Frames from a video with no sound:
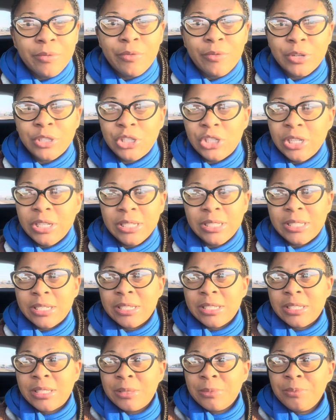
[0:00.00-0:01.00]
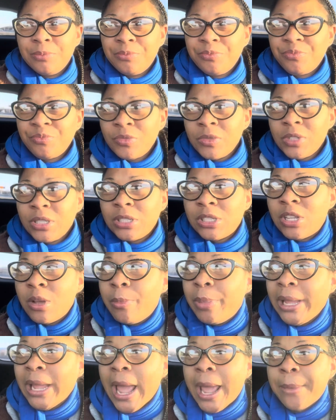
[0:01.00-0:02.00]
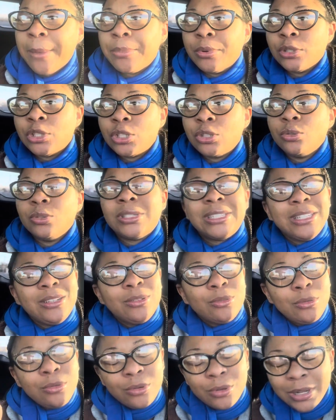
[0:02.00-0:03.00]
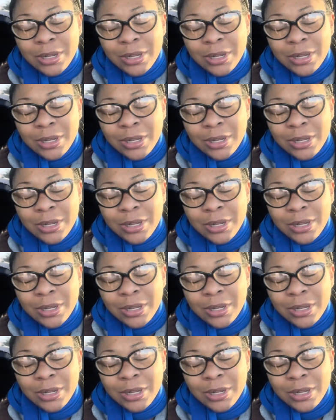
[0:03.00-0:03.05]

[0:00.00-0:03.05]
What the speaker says: for Jesus to be able to see. Ooh,